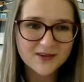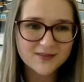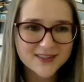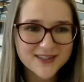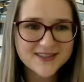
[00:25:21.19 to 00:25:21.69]

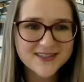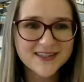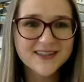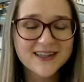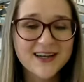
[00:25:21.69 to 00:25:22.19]
Fantastic.
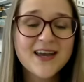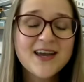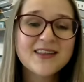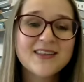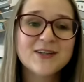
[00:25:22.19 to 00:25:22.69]
Nicola,
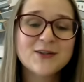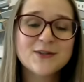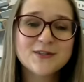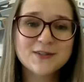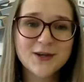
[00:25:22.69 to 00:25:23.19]
thank you
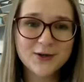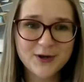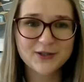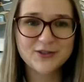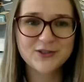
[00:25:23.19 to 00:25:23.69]
so
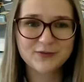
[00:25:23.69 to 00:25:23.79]
much